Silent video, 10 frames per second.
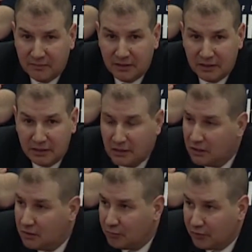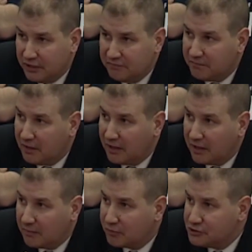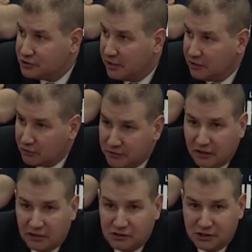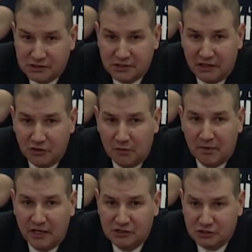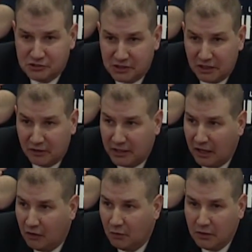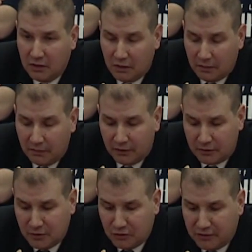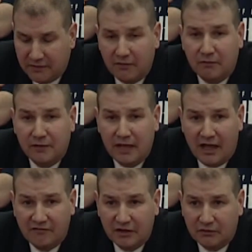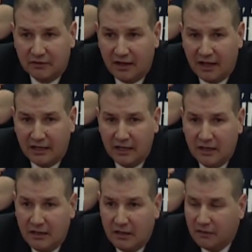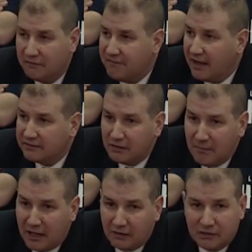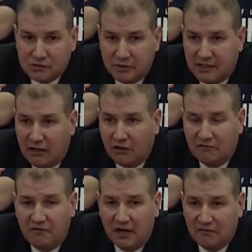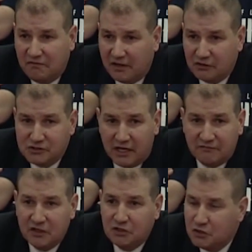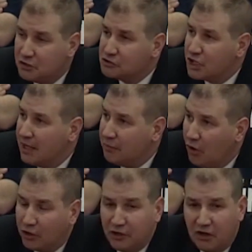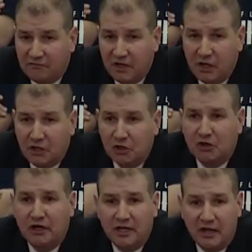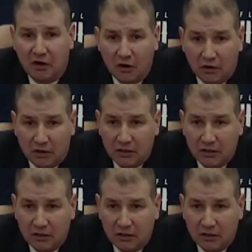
to be brief, and I appreciate your diligence and your patience hearing out the community that we have here today. The fact of the matter is we tell our firefighters that if you do your job long enough, you're going to get hurt.